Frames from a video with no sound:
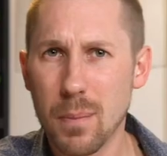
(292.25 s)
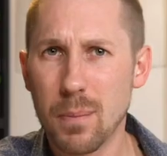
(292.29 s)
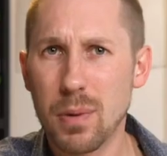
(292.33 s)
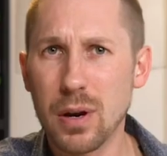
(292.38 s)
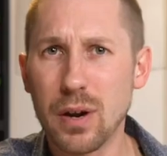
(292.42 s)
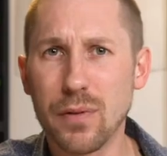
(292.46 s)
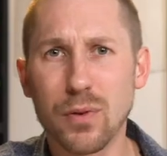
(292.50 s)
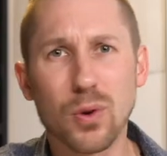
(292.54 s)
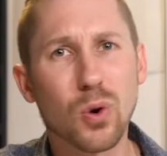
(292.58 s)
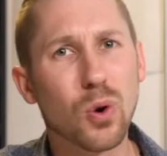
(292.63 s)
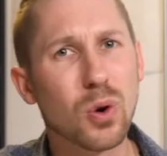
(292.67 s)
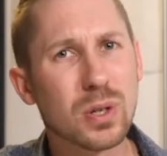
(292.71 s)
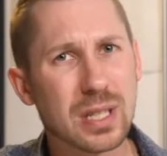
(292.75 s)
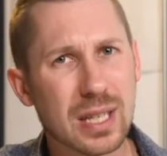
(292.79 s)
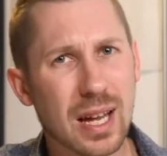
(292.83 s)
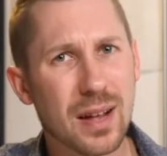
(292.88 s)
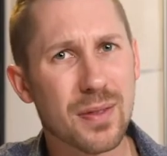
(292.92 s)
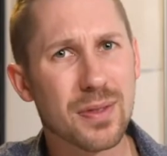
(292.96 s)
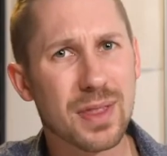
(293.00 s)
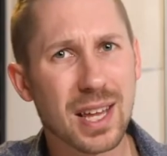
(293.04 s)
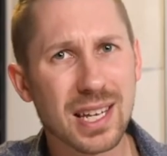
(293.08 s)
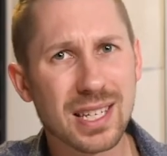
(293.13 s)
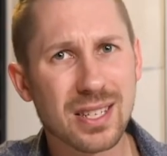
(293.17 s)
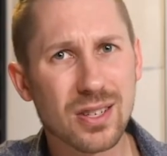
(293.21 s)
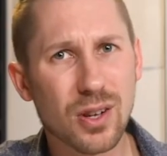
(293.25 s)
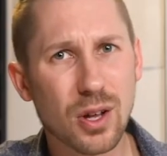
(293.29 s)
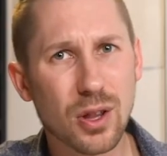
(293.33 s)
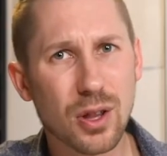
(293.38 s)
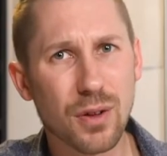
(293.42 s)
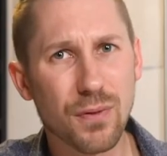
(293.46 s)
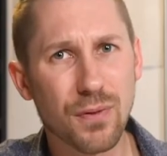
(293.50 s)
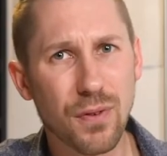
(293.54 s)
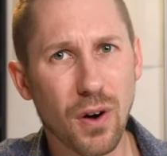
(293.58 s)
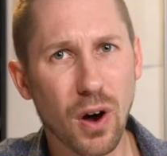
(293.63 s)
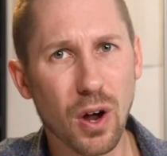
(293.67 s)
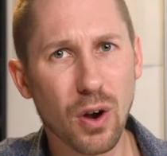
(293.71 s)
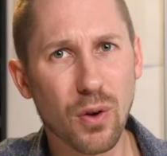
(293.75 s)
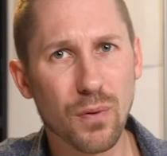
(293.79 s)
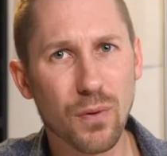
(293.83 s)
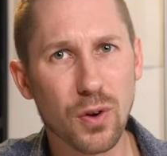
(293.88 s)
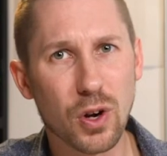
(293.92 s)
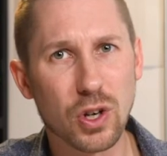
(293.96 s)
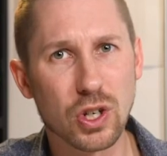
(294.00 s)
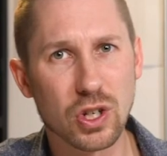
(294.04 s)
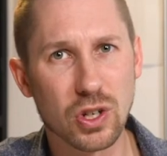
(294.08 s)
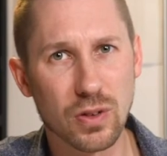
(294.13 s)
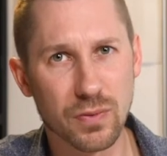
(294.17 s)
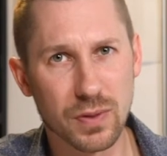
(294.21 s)
But of course, that's not the final
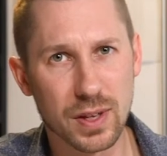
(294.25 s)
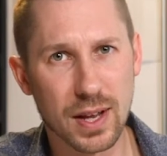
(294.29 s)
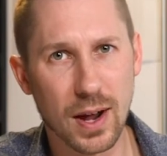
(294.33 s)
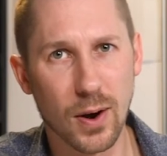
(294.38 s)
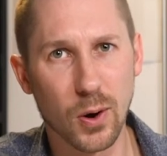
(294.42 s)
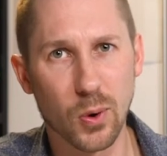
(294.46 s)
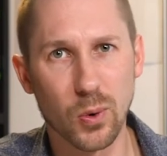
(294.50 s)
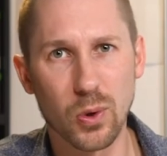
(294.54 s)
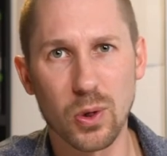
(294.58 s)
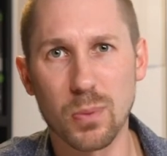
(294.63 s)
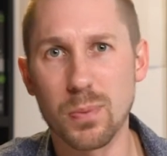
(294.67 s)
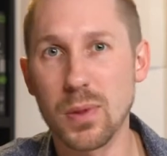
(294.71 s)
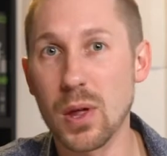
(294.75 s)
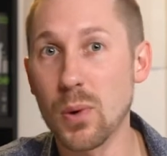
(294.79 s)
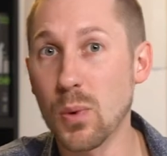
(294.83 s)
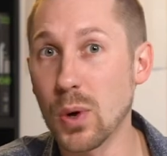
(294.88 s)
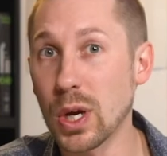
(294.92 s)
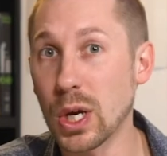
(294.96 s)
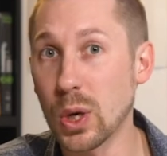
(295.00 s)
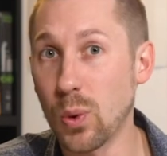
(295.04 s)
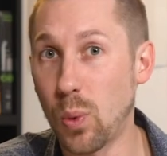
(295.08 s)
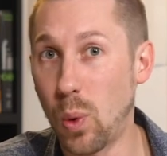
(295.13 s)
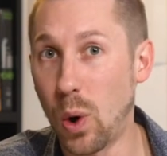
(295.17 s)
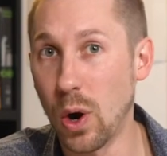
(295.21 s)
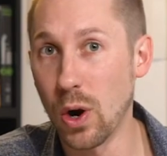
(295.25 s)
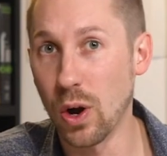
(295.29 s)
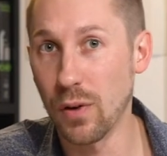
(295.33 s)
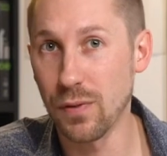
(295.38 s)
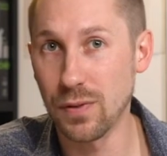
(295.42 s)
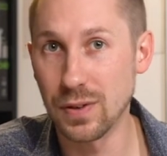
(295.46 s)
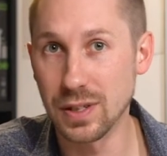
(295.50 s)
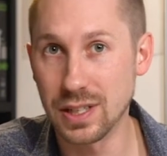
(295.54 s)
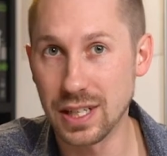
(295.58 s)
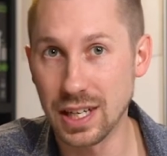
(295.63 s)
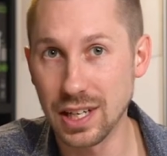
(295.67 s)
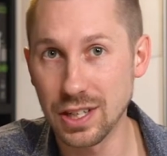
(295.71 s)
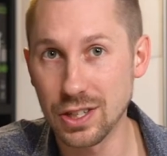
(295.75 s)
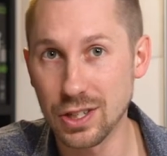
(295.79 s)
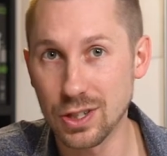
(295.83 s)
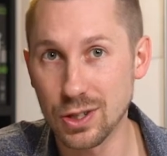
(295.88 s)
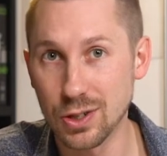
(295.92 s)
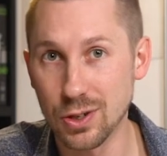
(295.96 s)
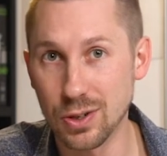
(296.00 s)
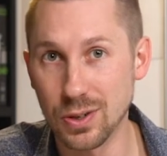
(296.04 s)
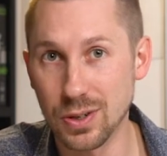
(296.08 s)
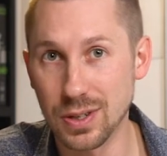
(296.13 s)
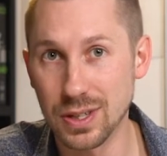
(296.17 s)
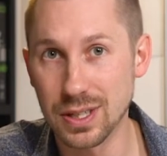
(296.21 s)
version of the algorithm that we quite often teach
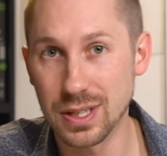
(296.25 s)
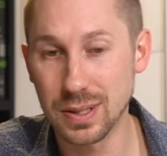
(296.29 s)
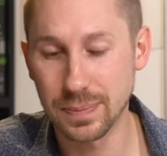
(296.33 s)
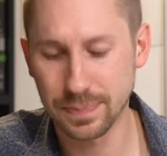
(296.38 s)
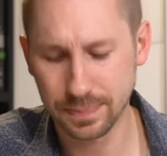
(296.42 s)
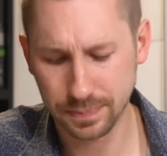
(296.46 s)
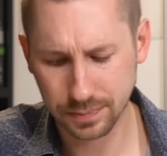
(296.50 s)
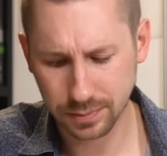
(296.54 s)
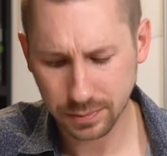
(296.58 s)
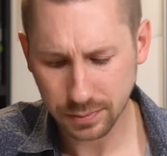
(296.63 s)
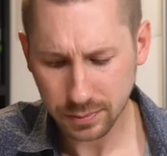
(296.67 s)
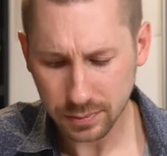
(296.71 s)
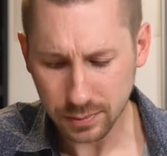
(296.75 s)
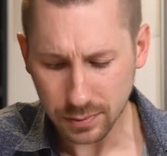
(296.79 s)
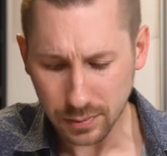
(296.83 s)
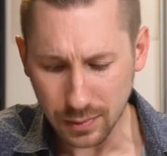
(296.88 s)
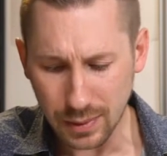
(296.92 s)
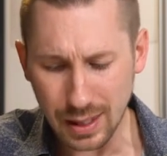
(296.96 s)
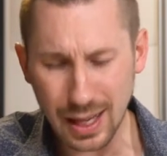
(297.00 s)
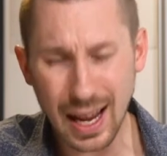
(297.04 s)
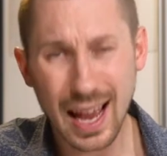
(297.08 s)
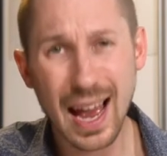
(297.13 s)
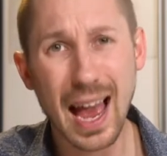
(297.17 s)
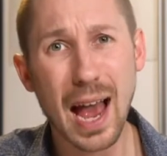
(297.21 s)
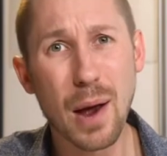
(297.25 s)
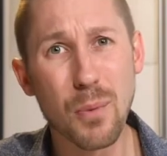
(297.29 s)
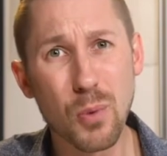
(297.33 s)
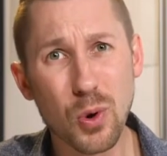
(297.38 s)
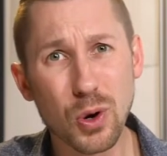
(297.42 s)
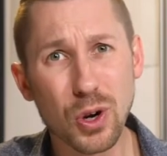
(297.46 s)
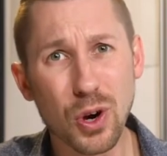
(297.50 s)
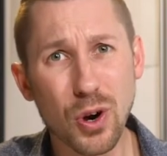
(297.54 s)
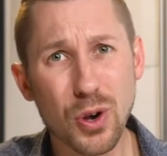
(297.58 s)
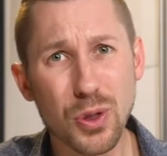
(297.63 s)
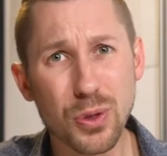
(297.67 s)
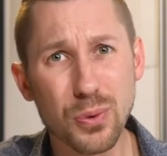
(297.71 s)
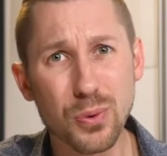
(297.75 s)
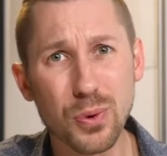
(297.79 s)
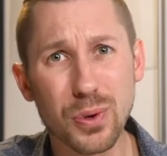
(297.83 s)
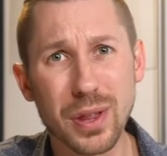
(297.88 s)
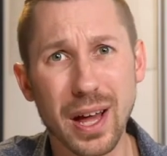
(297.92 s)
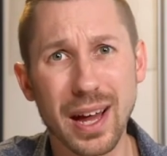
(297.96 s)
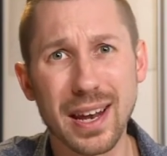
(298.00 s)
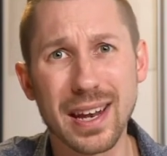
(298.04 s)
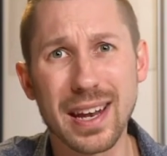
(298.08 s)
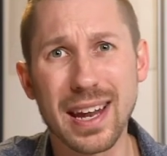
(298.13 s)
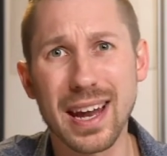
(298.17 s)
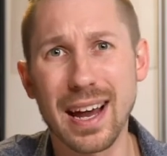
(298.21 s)
students. And we'll go through
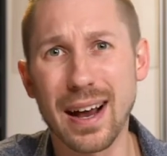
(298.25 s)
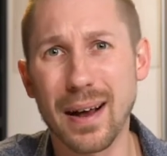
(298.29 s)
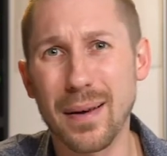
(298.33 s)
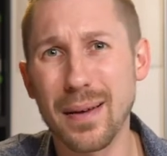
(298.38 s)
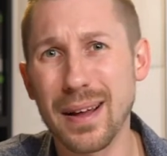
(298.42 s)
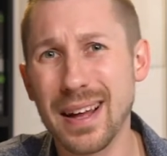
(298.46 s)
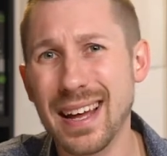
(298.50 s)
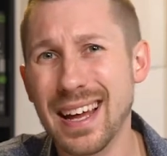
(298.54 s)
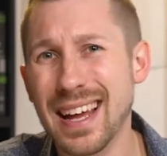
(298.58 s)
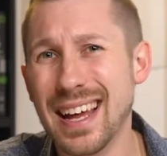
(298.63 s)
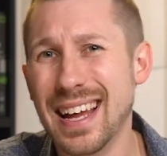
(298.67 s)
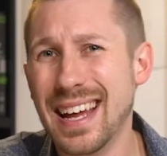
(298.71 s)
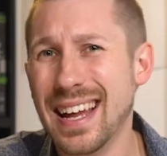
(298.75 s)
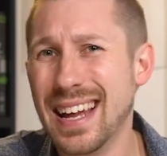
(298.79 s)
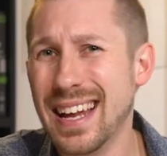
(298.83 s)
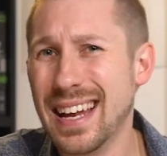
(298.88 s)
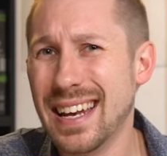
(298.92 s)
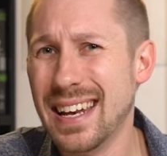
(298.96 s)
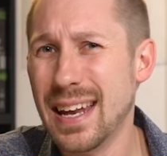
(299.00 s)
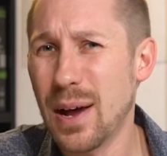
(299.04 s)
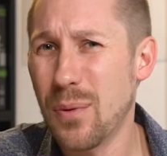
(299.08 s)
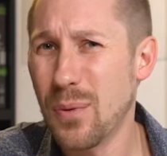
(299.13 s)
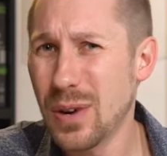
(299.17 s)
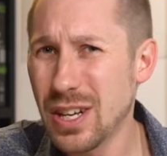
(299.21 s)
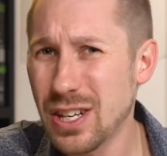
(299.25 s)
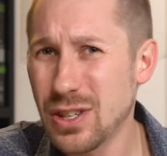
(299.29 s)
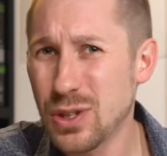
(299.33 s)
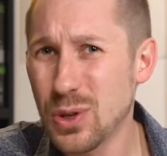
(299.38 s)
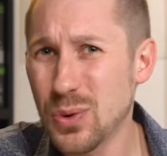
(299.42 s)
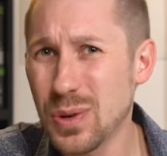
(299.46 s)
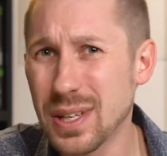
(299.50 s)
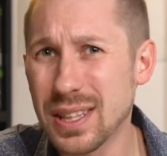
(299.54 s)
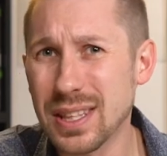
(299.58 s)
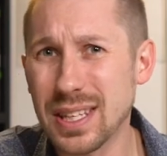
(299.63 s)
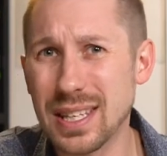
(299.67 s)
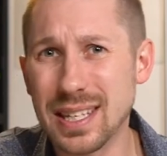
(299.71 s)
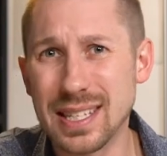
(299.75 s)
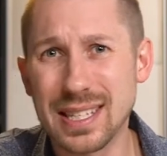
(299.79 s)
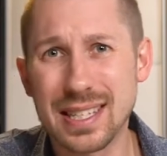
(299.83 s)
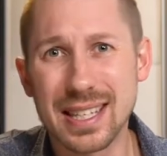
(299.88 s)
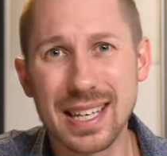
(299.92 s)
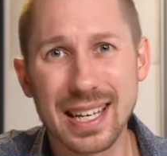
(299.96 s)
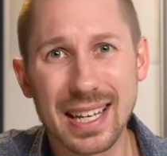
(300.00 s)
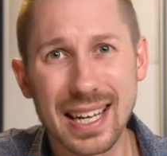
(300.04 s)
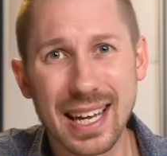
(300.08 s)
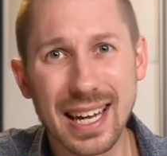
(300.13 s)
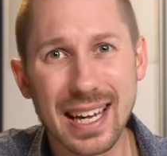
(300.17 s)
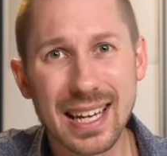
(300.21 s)
that now. Now when doing this,
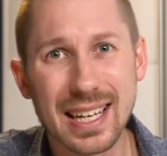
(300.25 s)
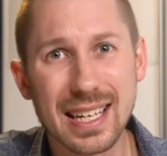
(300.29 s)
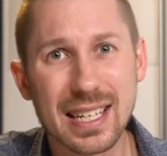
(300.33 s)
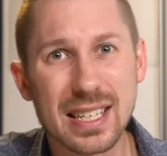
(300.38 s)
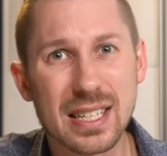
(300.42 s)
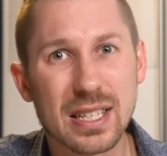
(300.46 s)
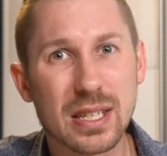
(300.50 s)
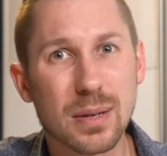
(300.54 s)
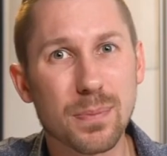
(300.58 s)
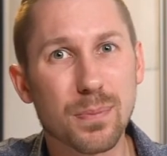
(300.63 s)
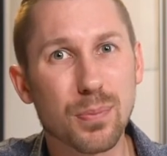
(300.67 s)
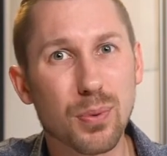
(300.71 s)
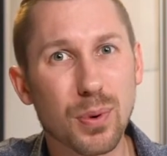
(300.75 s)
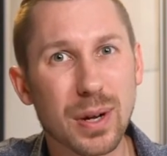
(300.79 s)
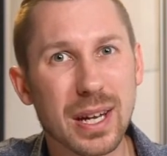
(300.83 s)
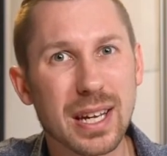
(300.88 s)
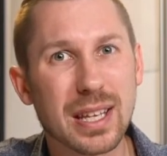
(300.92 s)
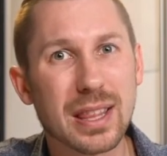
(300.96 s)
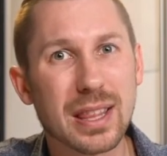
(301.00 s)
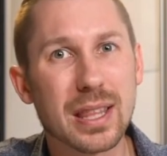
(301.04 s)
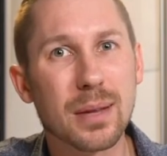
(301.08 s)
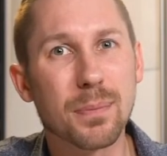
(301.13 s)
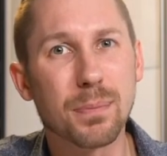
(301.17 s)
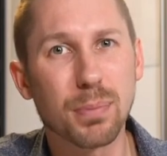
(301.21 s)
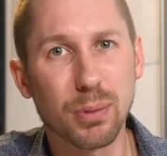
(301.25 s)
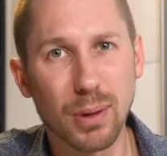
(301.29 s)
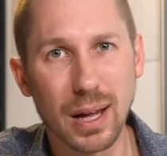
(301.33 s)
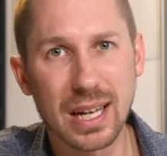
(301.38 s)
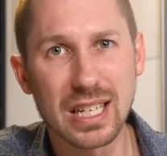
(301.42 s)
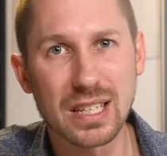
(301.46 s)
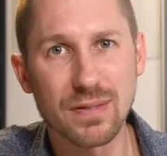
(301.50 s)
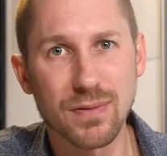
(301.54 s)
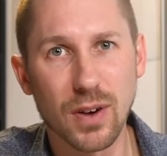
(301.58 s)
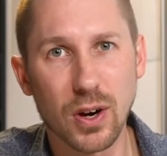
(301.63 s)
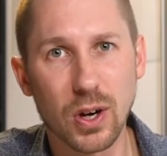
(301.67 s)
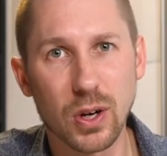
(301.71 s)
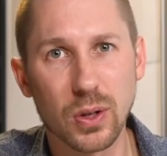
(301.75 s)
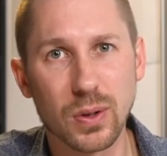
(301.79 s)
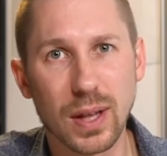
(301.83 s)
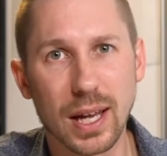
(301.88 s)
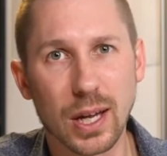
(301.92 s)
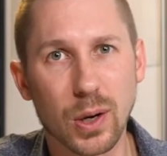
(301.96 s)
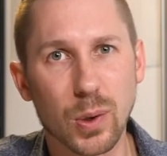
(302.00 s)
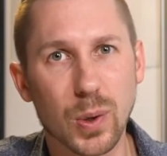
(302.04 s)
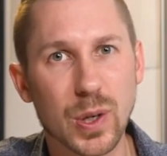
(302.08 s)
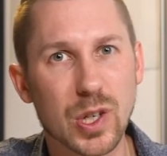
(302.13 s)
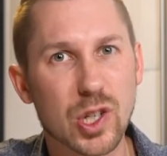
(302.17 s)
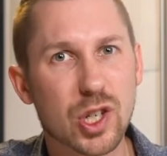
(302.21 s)
the key is to bring in the place value
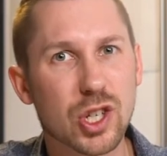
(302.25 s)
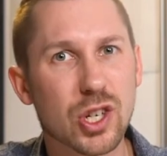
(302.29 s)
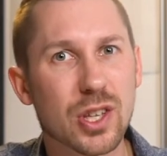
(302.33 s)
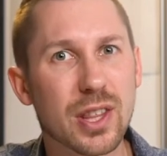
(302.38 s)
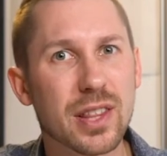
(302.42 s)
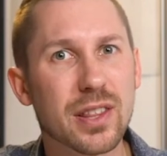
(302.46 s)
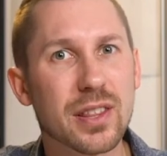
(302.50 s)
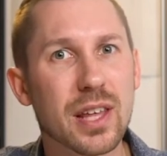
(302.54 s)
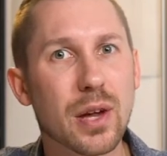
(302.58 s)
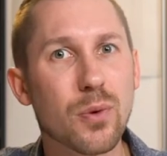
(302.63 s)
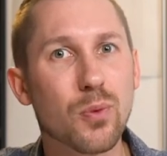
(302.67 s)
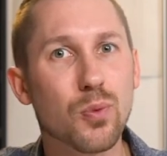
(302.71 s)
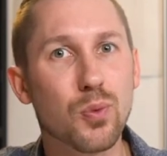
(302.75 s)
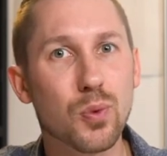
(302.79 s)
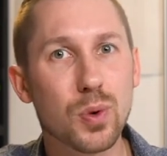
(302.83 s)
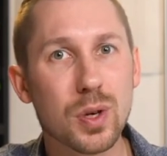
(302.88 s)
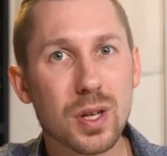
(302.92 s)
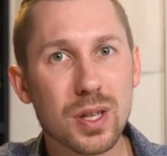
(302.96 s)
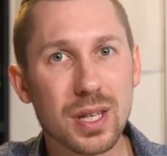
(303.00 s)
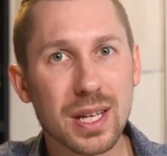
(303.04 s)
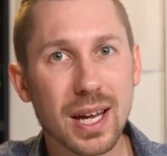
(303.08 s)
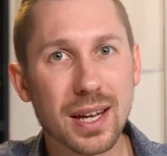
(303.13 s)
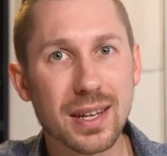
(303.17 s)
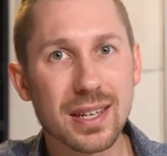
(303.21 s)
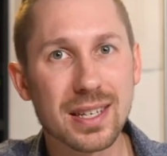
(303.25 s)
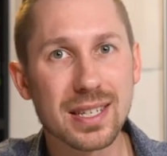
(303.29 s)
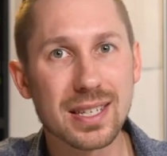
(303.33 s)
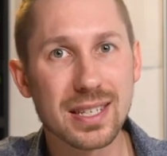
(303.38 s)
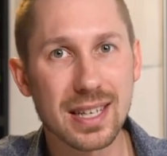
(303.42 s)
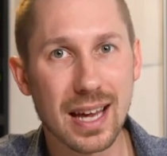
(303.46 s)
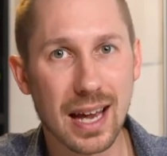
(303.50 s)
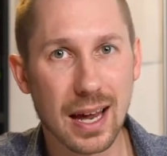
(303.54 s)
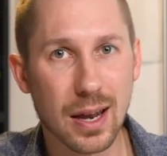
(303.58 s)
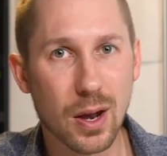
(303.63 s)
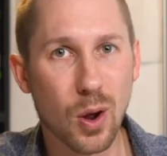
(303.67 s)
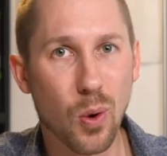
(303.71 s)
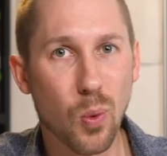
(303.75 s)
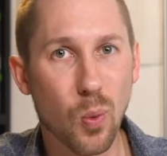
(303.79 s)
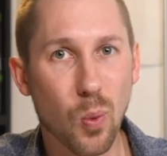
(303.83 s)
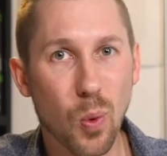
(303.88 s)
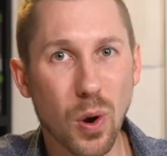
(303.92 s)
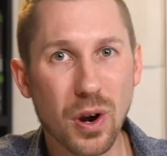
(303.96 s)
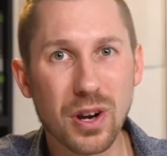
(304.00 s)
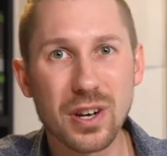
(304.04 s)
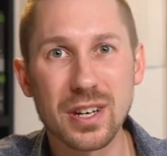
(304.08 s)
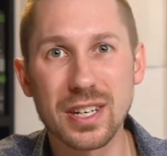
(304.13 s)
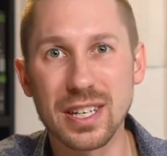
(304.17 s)
language so that they really understand what